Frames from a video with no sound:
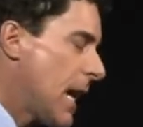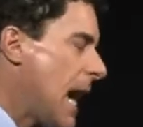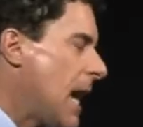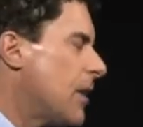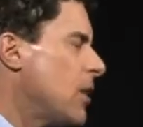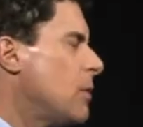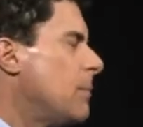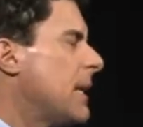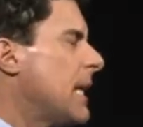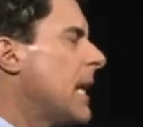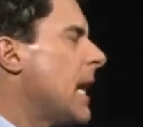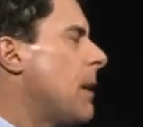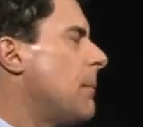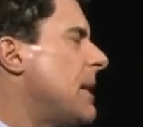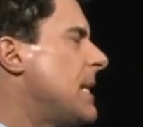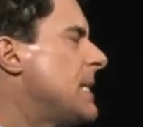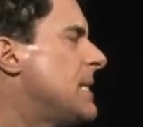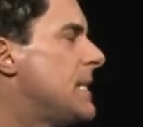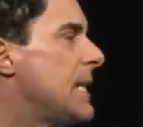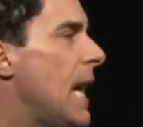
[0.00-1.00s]
How do you become
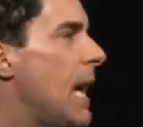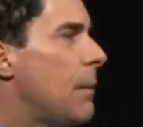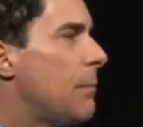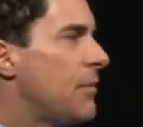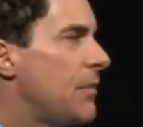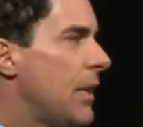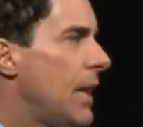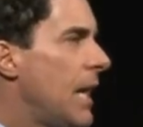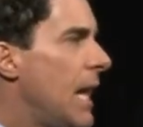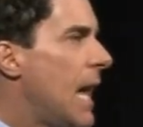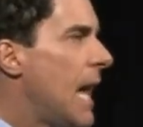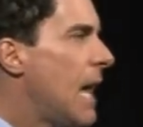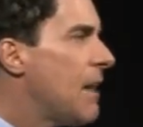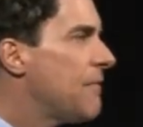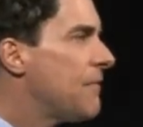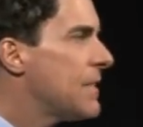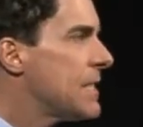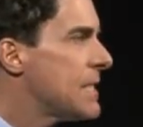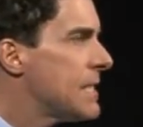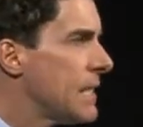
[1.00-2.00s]
adept
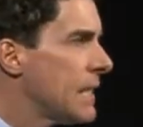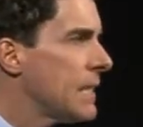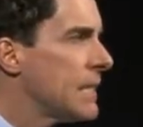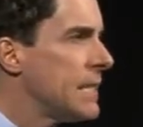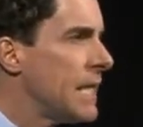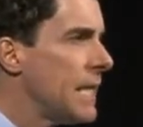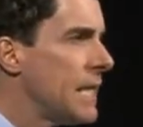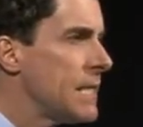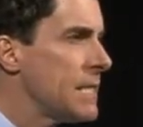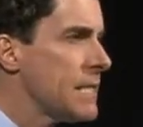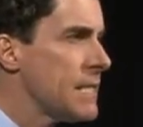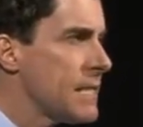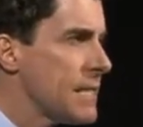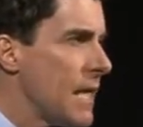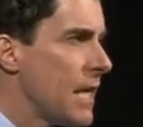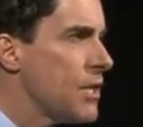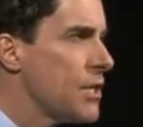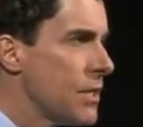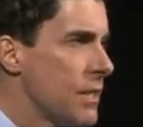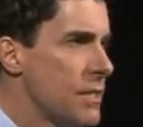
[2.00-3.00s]
at facilitating
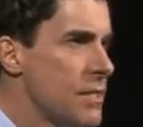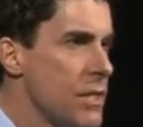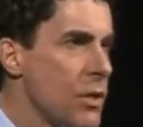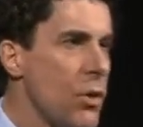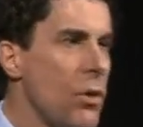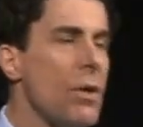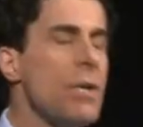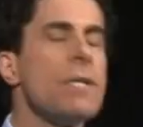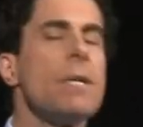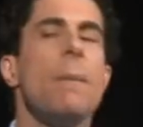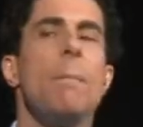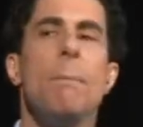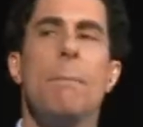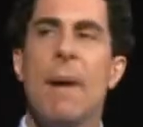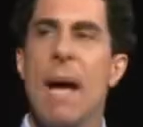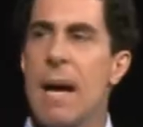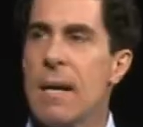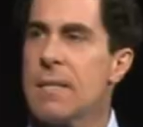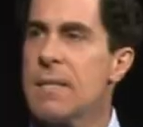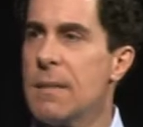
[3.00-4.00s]
discussions in order to
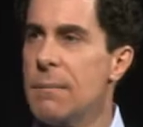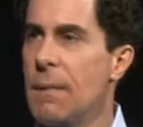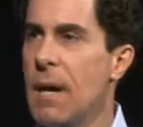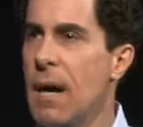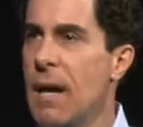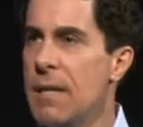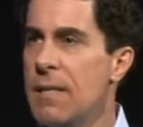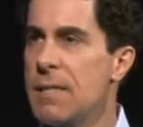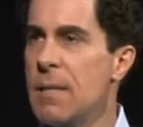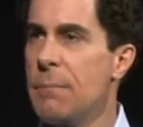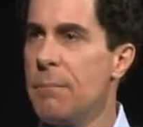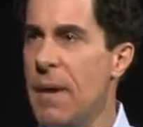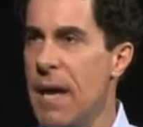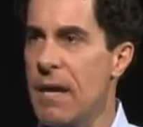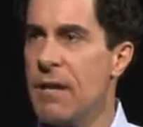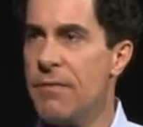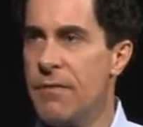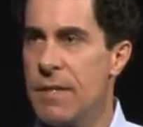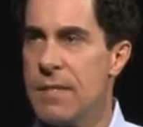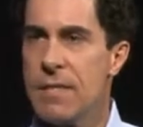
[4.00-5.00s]
maximize the
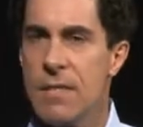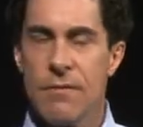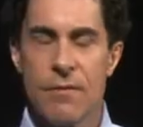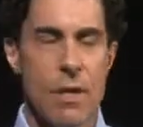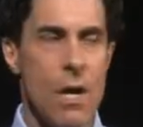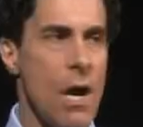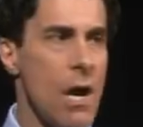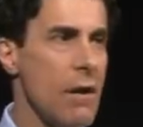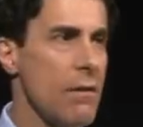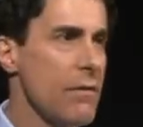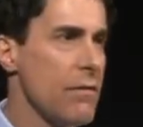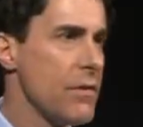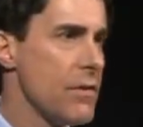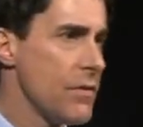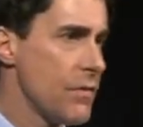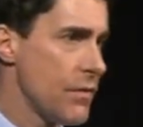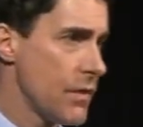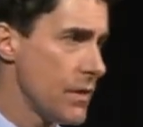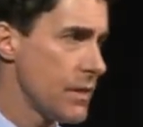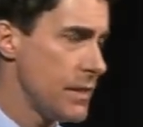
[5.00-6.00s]
benefits of cognitive
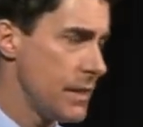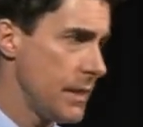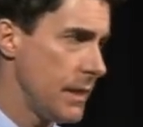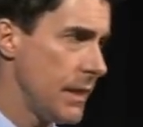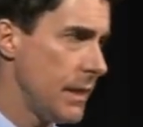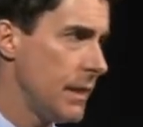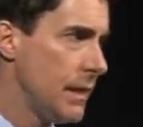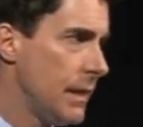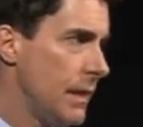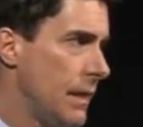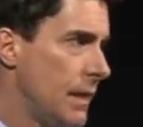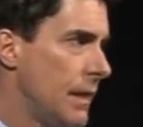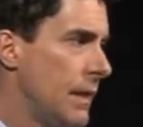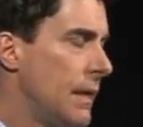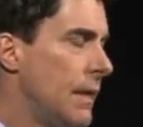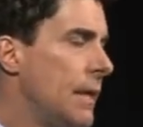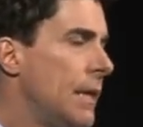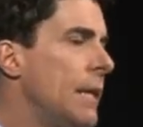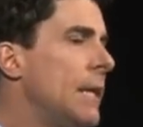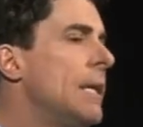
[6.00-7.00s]
diversity?
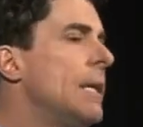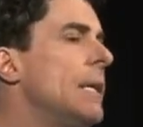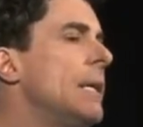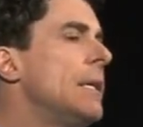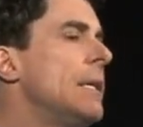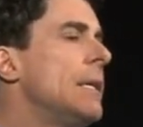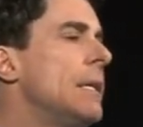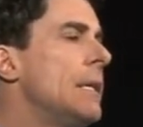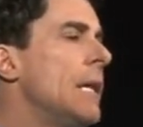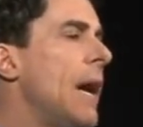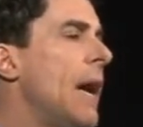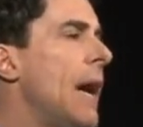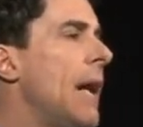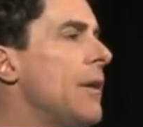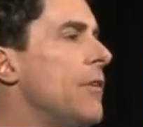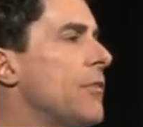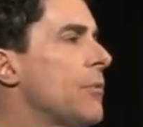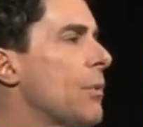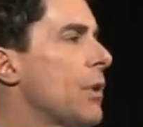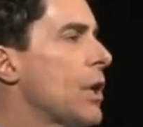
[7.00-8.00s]

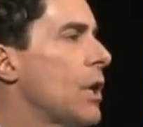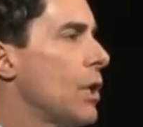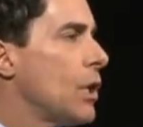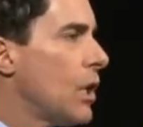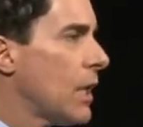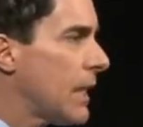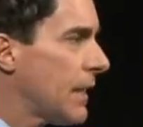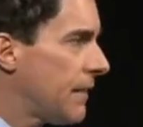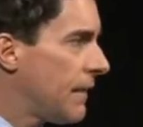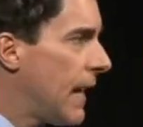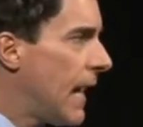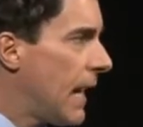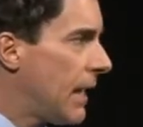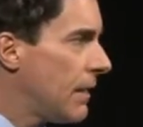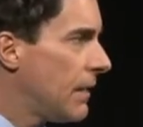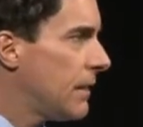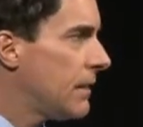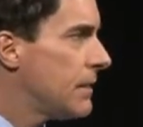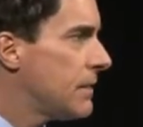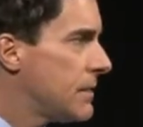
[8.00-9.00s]
And we're going to look at that
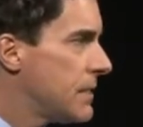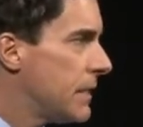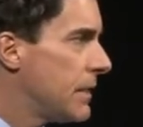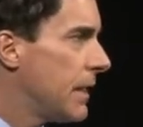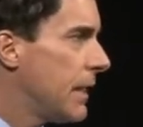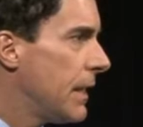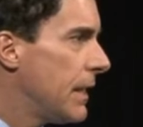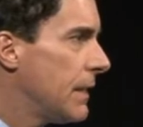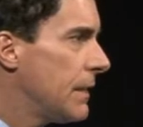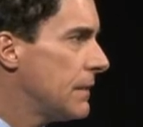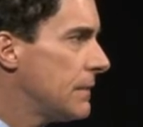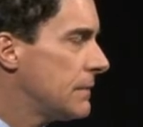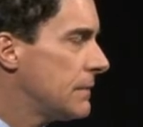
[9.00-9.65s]
today.